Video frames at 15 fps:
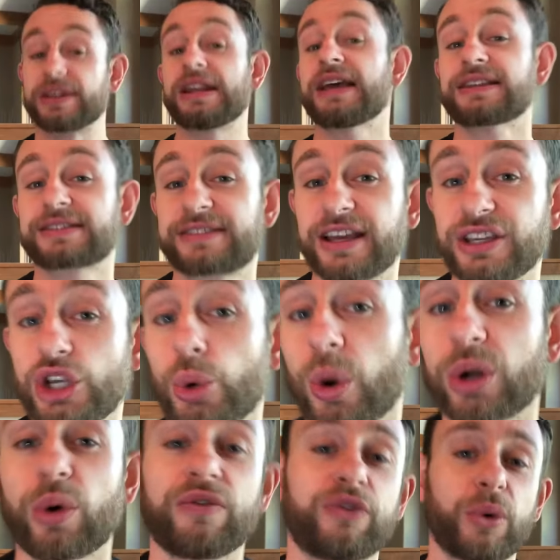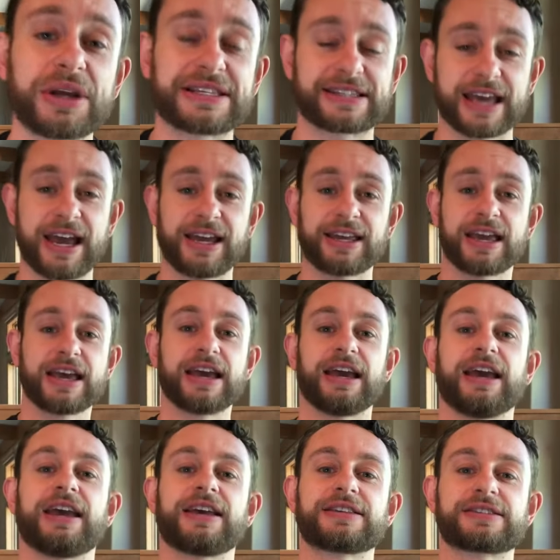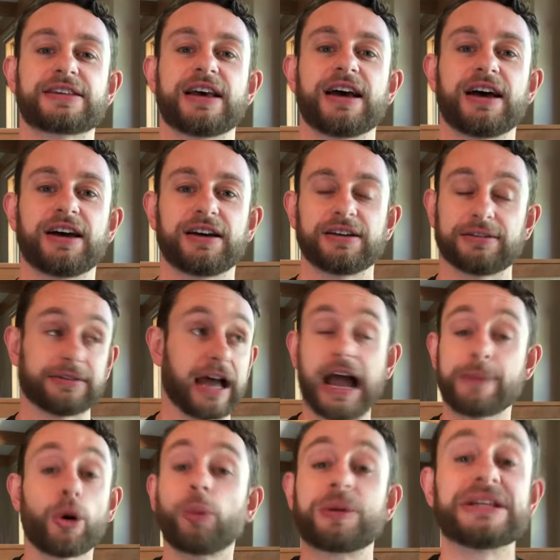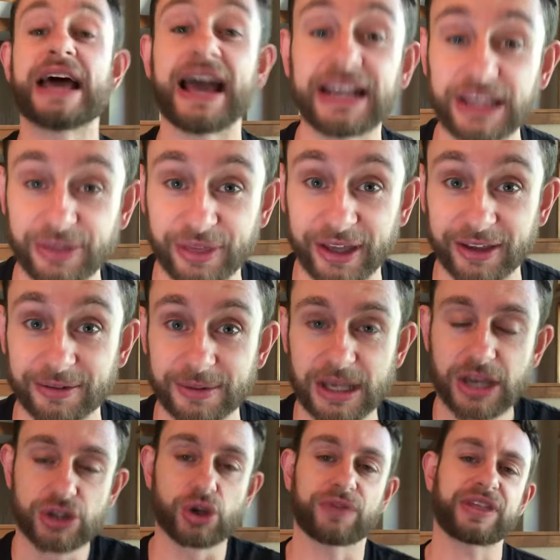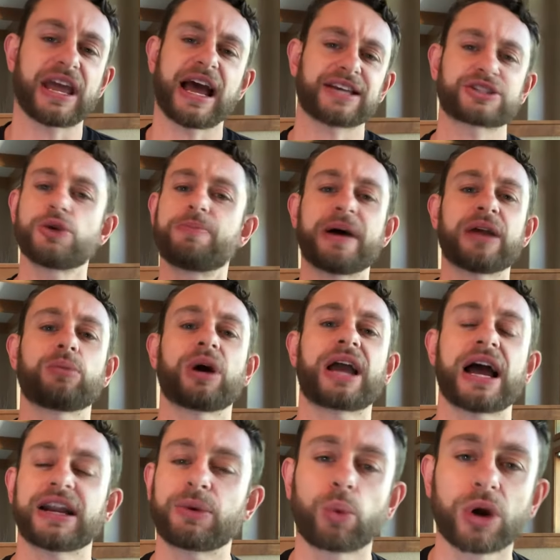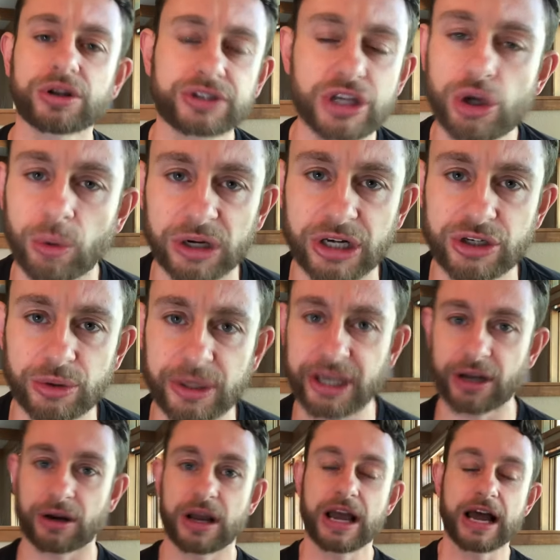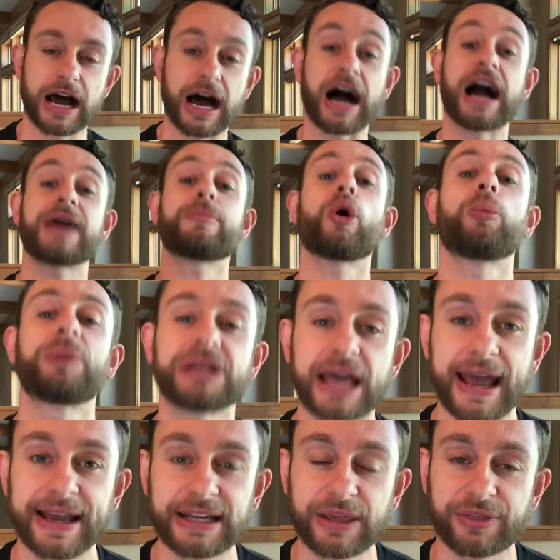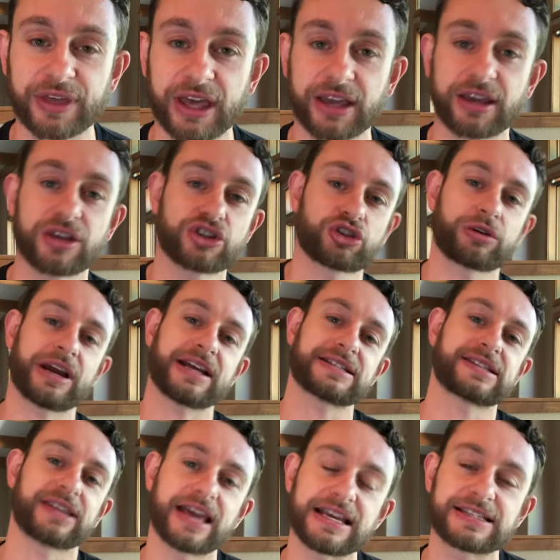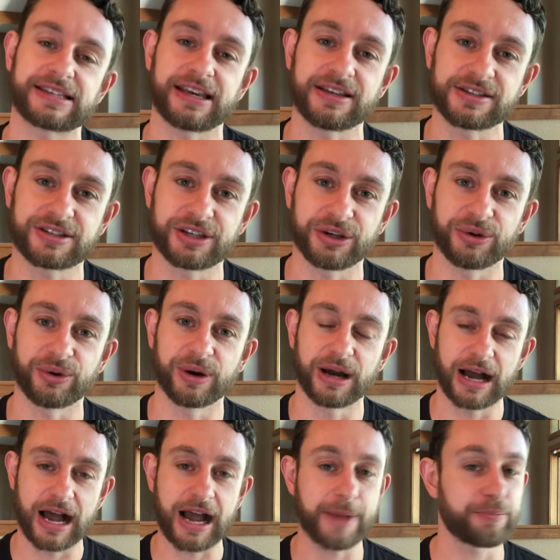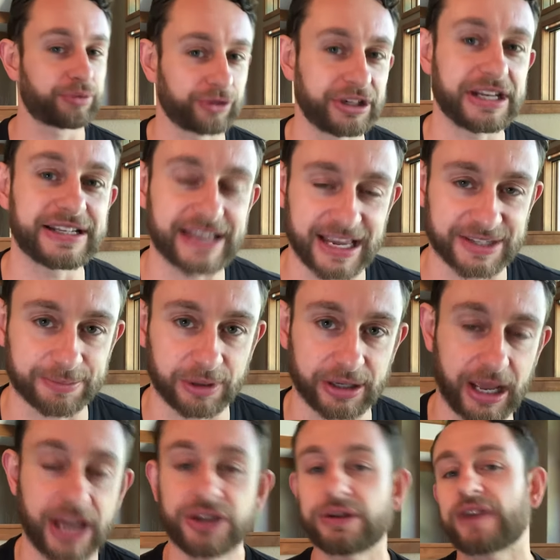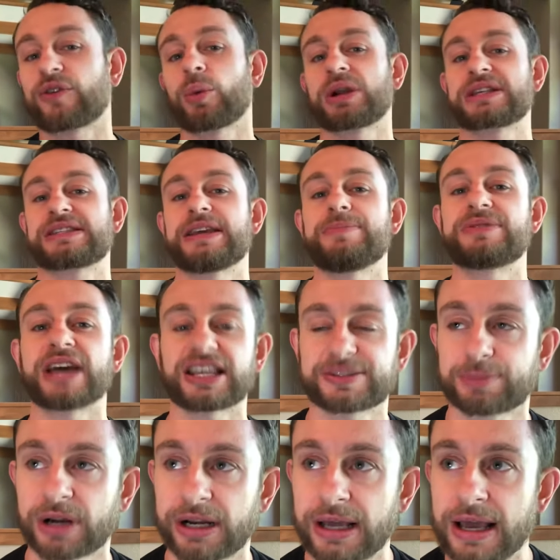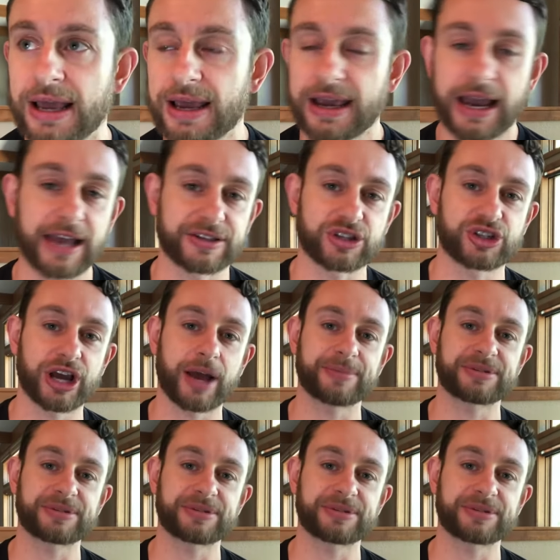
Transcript: next thing you want to avoid saying is I'm open to anything. So if they ask you, Ben, what kind of work do you want to do here? I'm open to anything translates into I'm pretty desperate. And you never want to seem desperate as a job